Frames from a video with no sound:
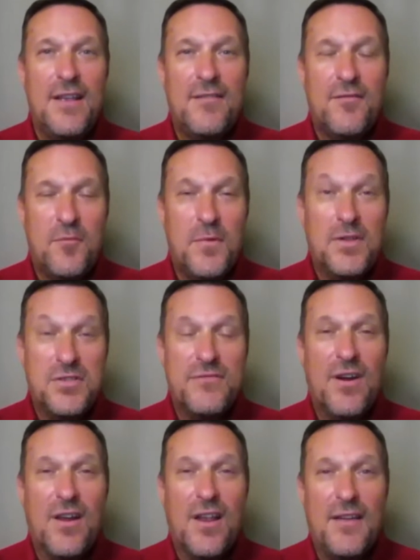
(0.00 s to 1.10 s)
much of
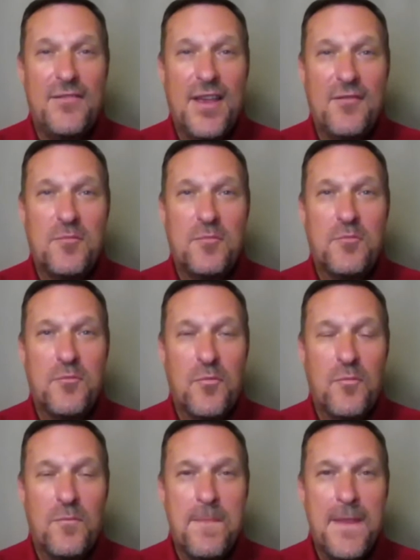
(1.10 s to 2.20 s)
our lives have
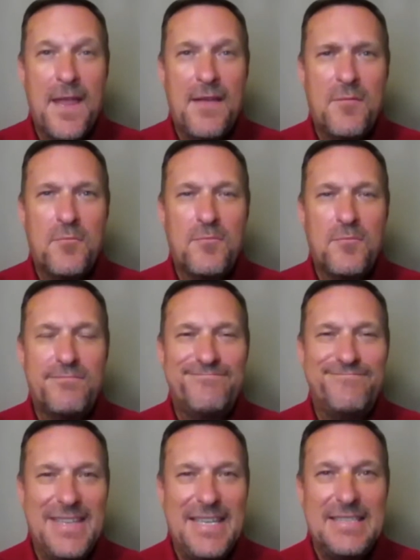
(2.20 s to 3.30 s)
a
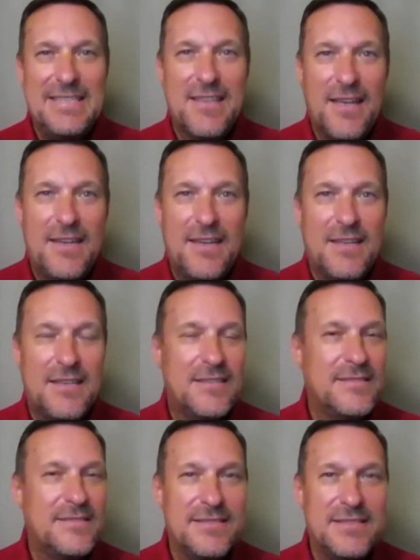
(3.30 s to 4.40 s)
inside
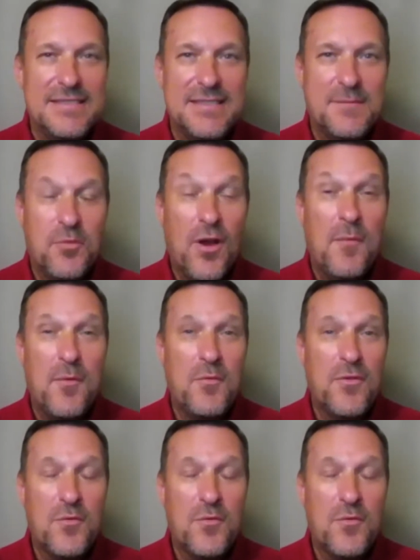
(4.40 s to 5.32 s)
a problem with the